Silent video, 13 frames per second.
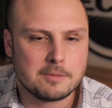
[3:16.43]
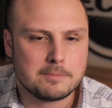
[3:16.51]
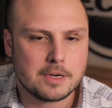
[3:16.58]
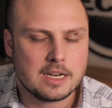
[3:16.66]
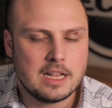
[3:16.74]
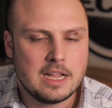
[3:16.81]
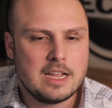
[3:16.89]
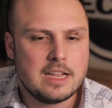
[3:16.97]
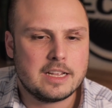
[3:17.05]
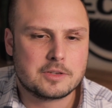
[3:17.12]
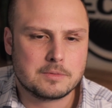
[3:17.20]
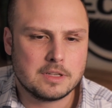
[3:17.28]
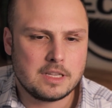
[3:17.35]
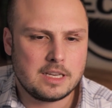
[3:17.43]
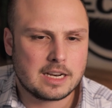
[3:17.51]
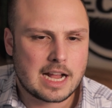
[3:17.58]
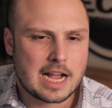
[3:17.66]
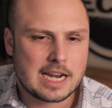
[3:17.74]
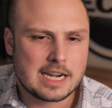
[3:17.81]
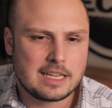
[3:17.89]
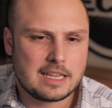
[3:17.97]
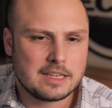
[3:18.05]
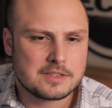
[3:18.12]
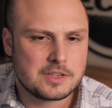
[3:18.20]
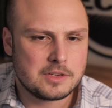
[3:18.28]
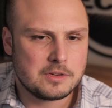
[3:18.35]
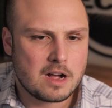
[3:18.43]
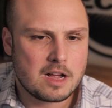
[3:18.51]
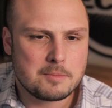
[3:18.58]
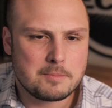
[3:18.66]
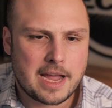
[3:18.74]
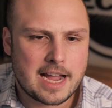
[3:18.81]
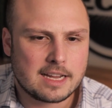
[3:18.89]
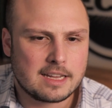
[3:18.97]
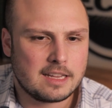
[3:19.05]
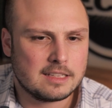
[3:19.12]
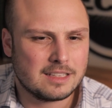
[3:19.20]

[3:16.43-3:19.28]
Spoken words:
But it's really to kind of get to unpacking,